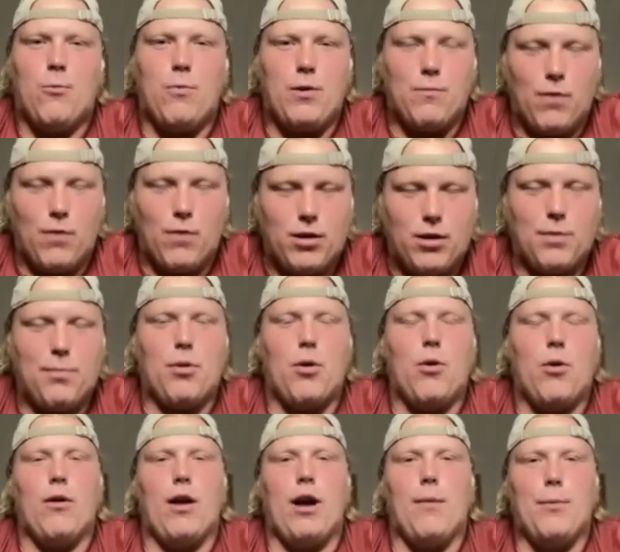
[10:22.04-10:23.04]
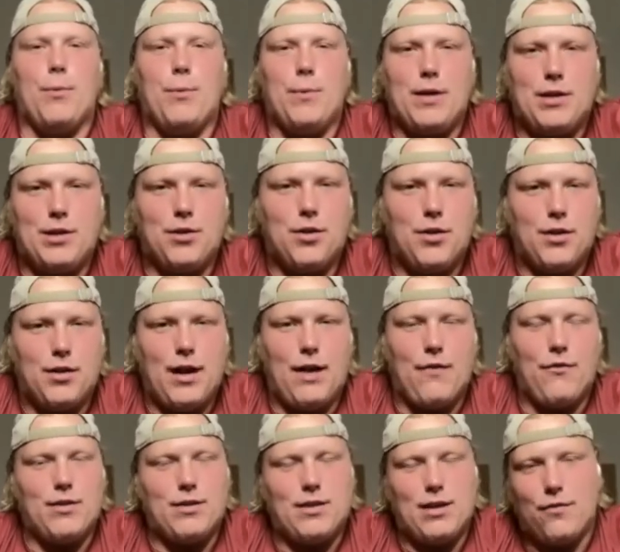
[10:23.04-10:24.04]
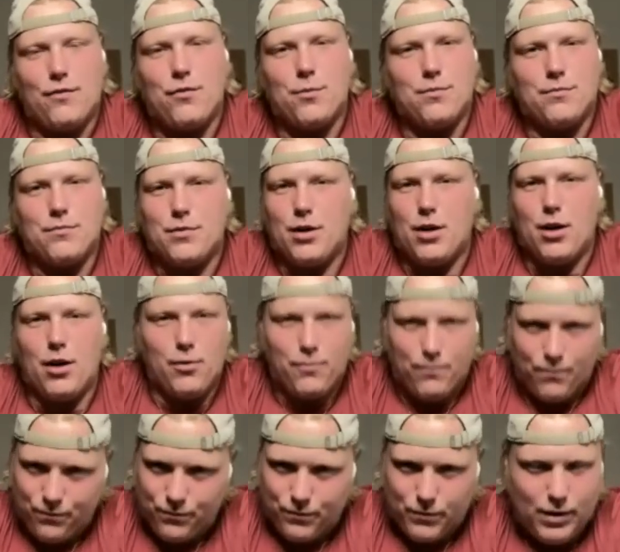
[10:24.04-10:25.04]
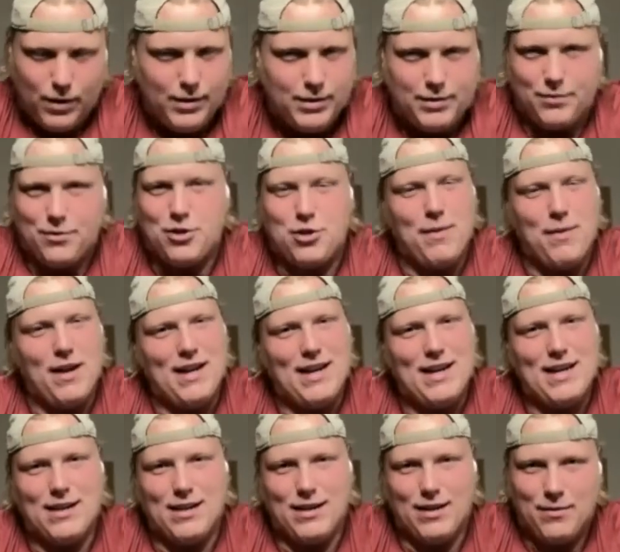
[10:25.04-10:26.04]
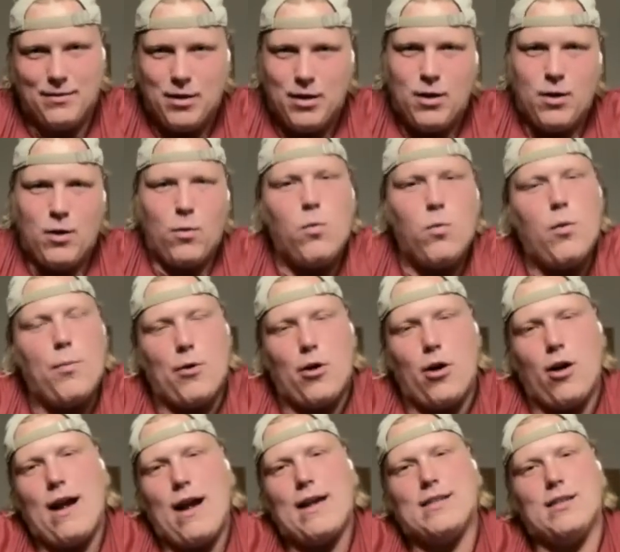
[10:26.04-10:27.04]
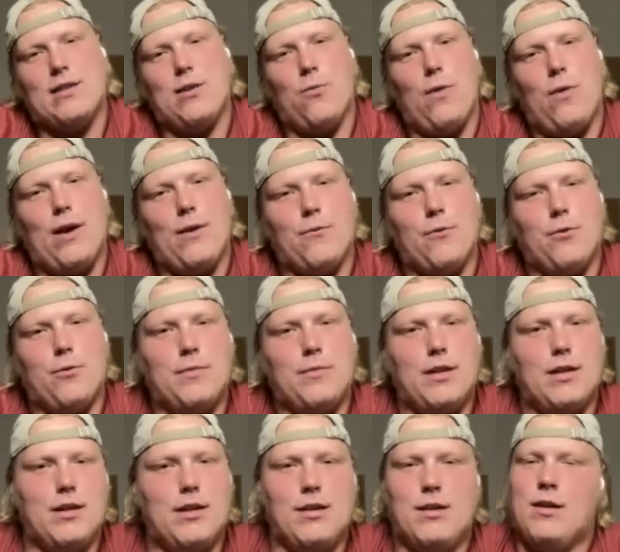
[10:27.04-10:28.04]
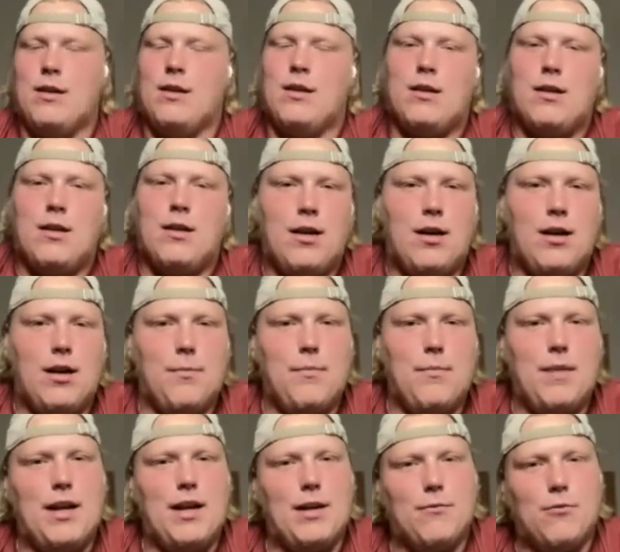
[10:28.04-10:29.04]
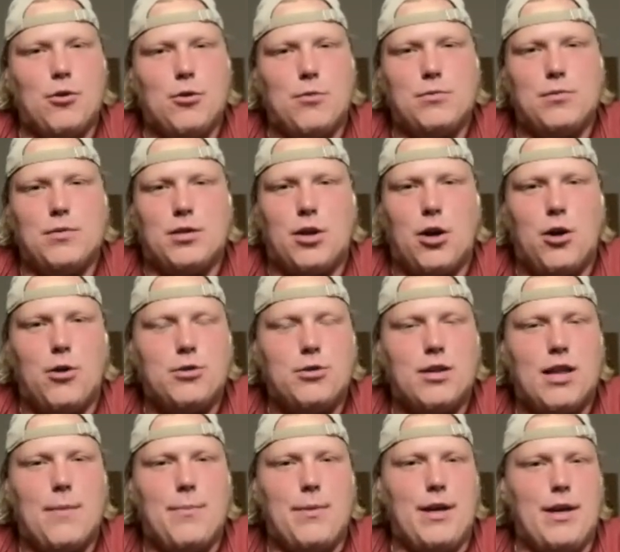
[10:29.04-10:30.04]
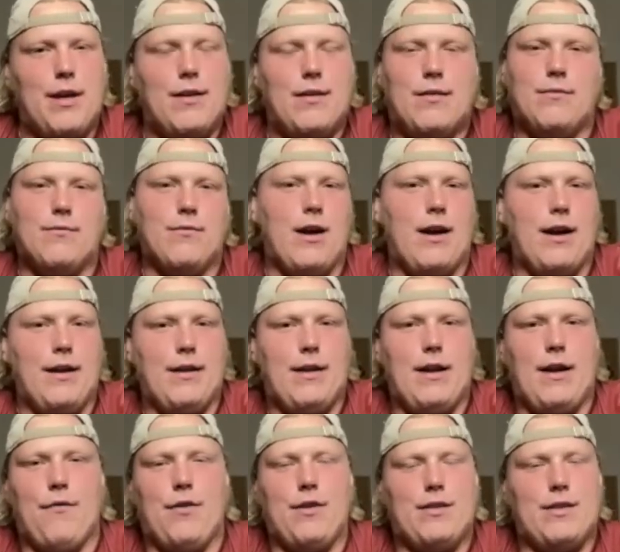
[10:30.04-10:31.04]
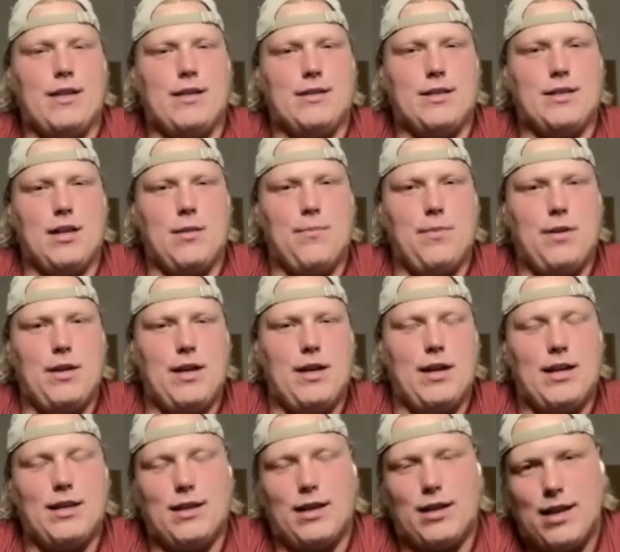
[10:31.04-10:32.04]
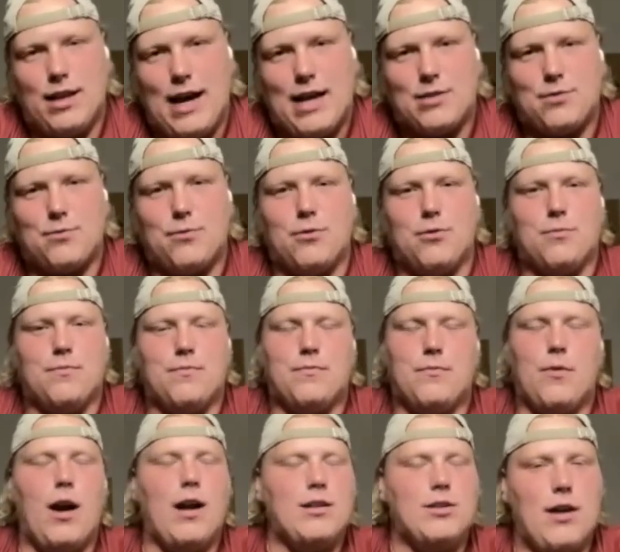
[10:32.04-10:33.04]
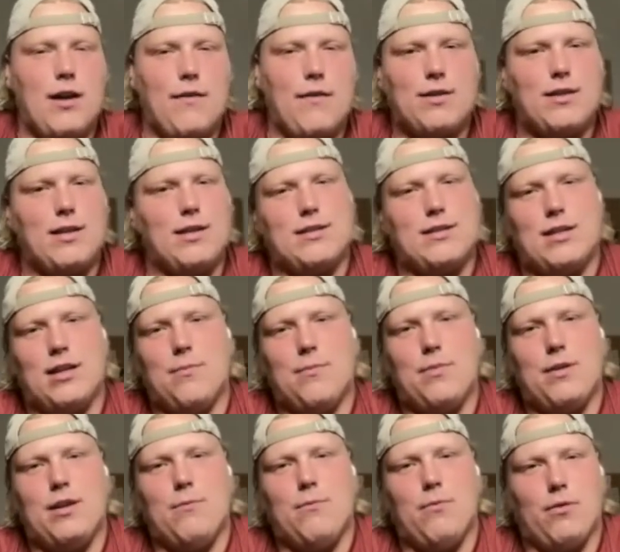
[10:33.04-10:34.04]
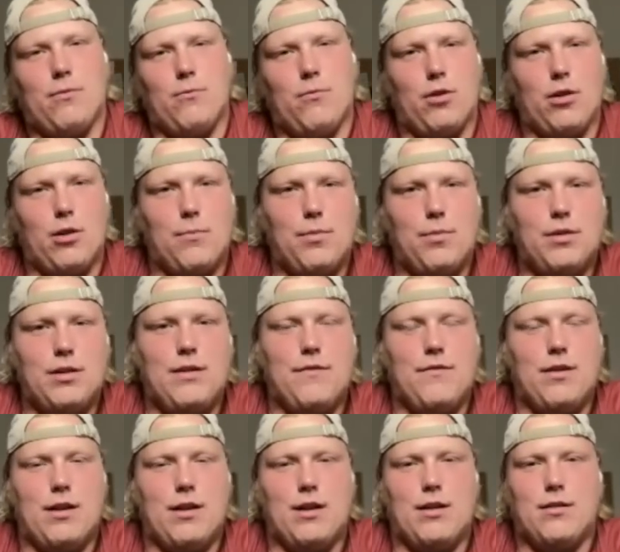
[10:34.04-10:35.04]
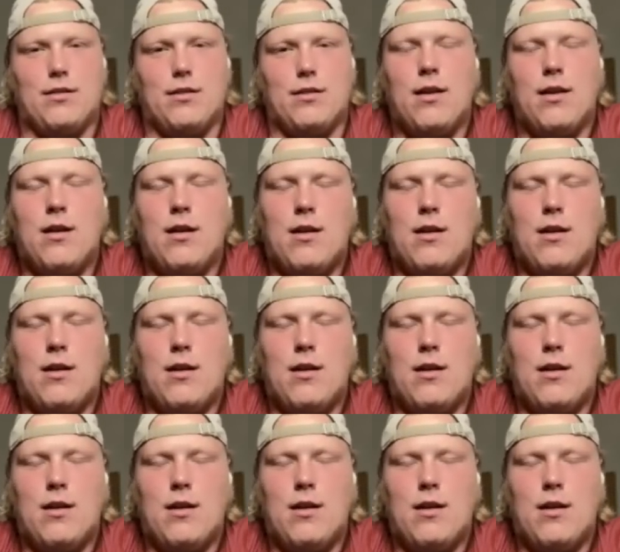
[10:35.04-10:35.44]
We run the program and we do it. Everything from, Schmitty to whooping our ass in the weight room to meeting rooms with Coach Levy, right? Everything's going to be, and in the classroom, right? So everything's going to be, we're going to believe in it, and